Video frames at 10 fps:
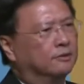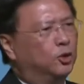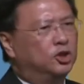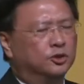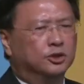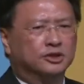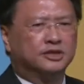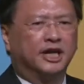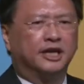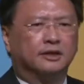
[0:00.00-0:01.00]
we should not
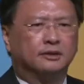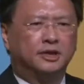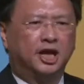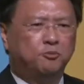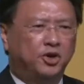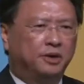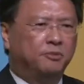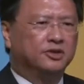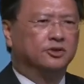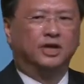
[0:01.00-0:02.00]
set KPI
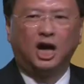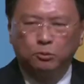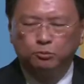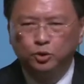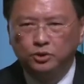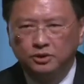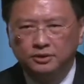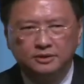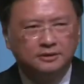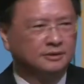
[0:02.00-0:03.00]
based on output,
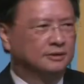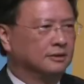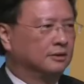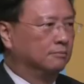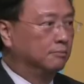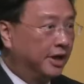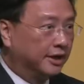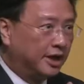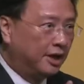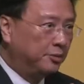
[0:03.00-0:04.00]

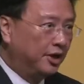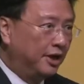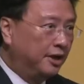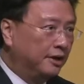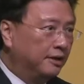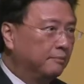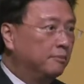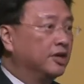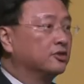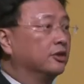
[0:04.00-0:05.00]
but KPI
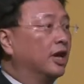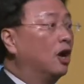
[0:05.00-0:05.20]
based on